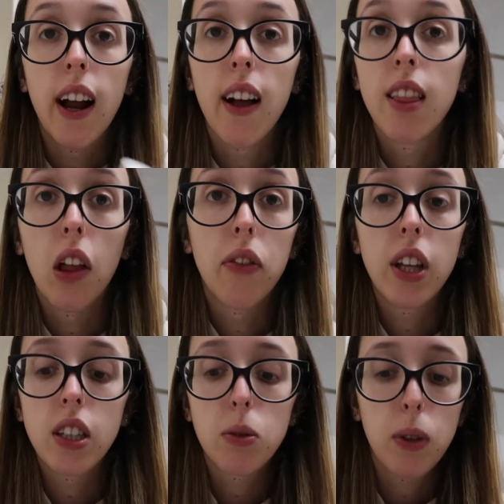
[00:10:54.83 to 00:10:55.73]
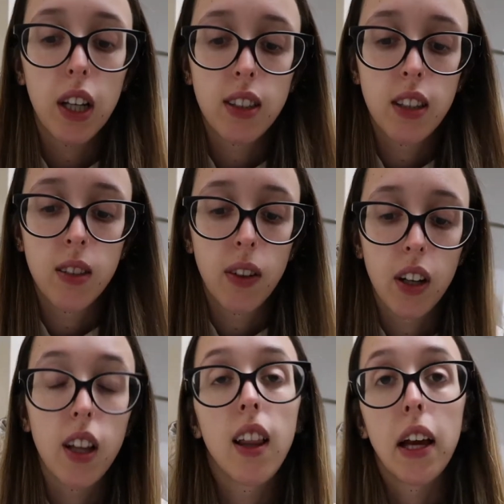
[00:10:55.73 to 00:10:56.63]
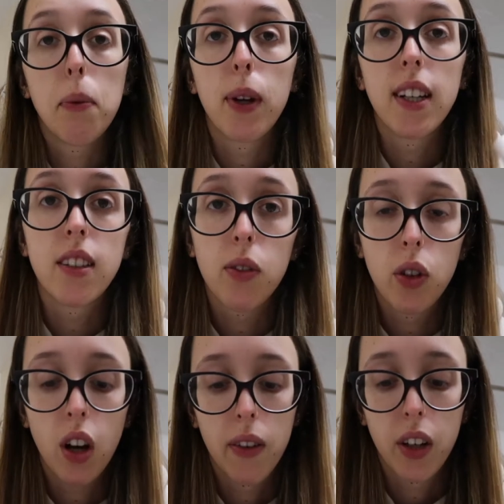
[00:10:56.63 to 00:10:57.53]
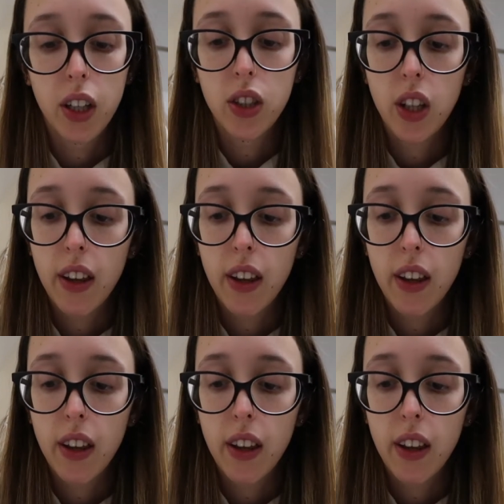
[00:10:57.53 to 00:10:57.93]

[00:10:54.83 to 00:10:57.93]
I love this because it's very light, but it is full coverage.